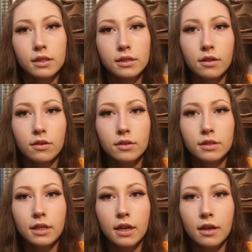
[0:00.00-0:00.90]
this little
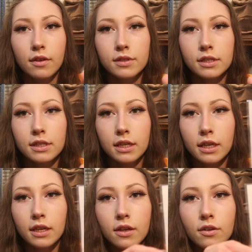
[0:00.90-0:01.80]
set of
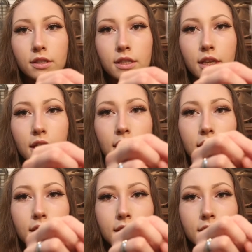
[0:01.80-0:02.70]
sticky notes that
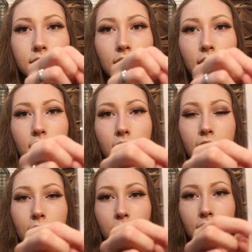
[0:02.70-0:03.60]
is
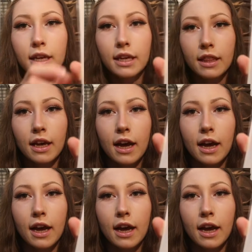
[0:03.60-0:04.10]
themed like the